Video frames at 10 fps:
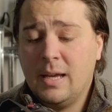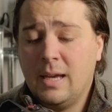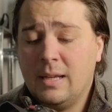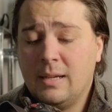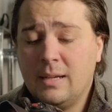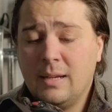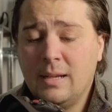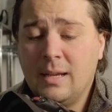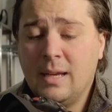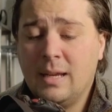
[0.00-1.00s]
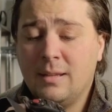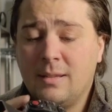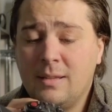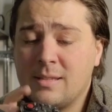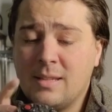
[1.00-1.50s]
and
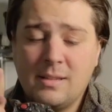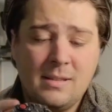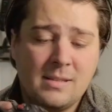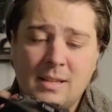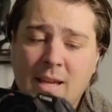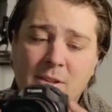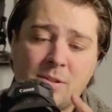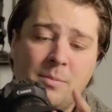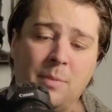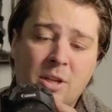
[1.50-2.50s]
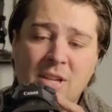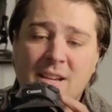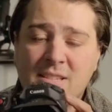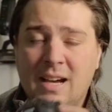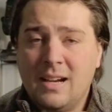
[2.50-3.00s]
this thing has mic
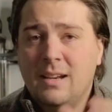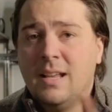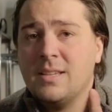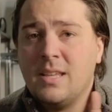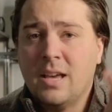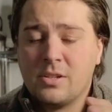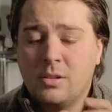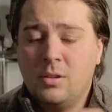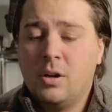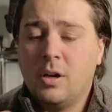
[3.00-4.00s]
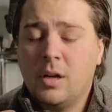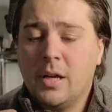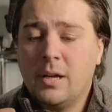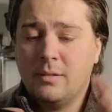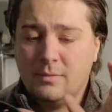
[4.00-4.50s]
jacks on it. It has the XLR
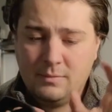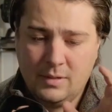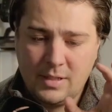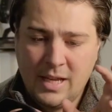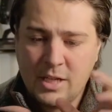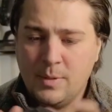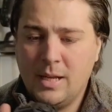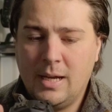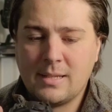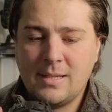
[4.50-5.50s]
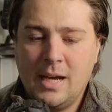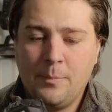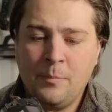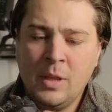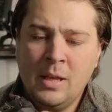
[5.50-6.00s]
attachment on top.
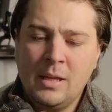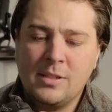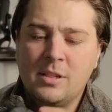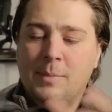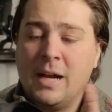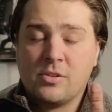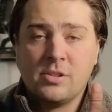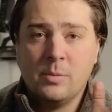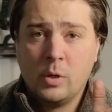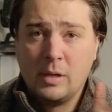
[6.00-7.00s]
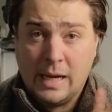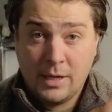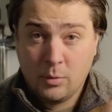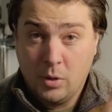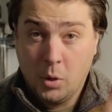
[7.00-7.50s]
It's in a box somewhere. I
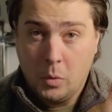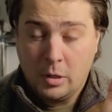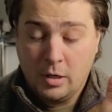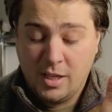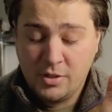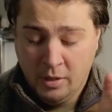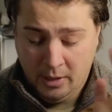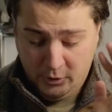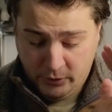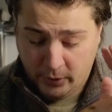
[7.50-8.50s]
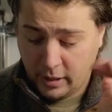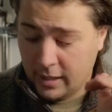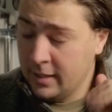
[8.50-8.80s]
don't know where it is. Sorry.